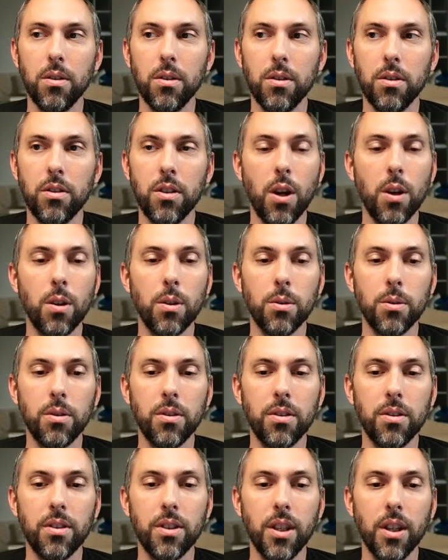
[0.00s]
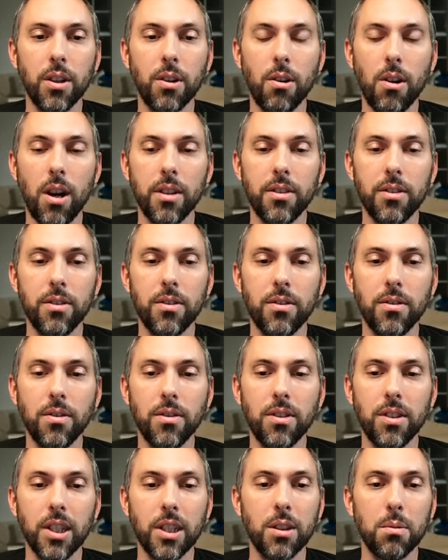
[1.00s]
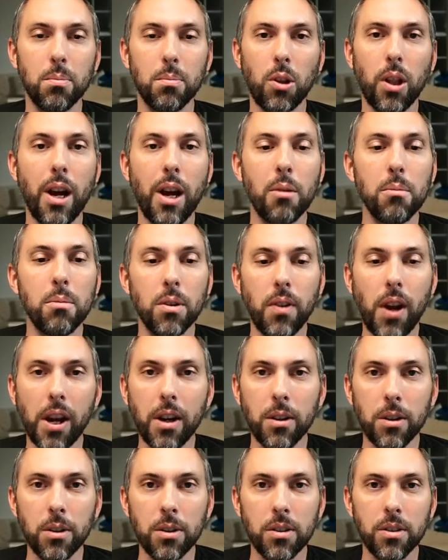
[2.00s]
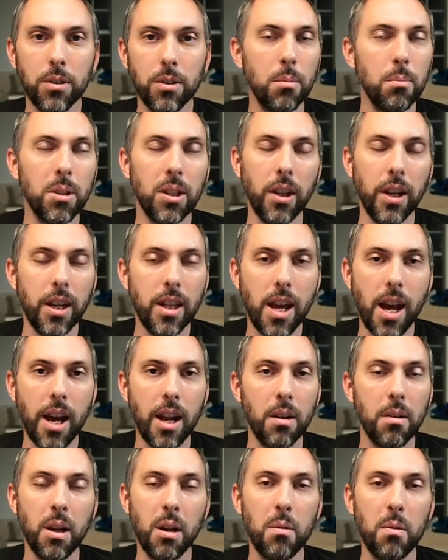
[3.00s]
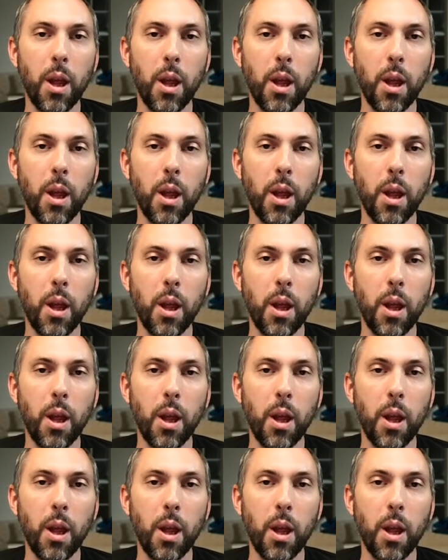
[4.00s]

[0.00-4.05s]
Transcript: zones across 6 cloud providers or something like that.